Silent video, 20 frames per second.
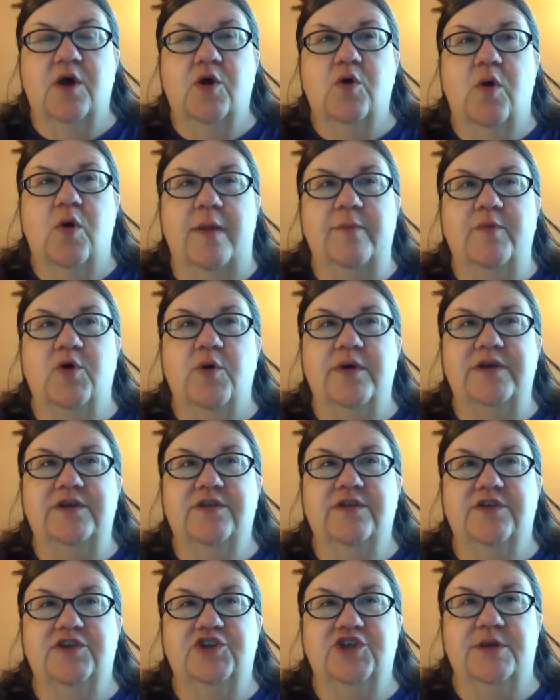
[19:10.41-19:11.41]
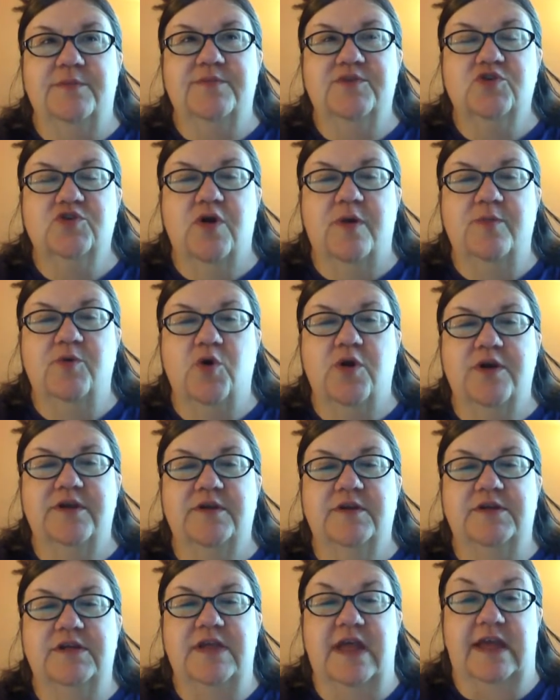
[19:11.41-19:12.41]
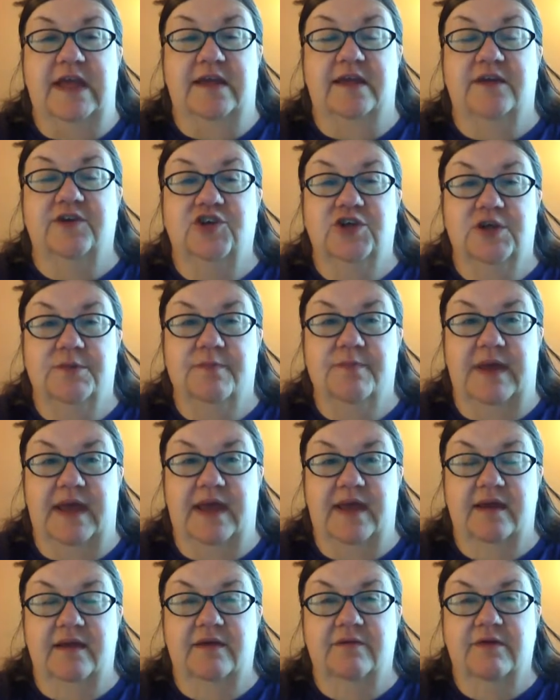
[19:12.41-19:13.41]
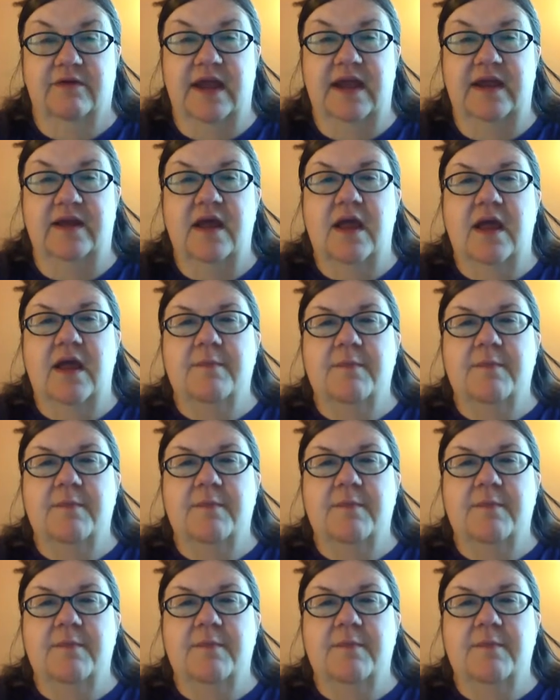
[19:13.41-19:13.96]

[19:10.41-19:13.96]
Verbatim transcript: "Oh, I'm going to the gym, so I'm going to take a gym bag," right?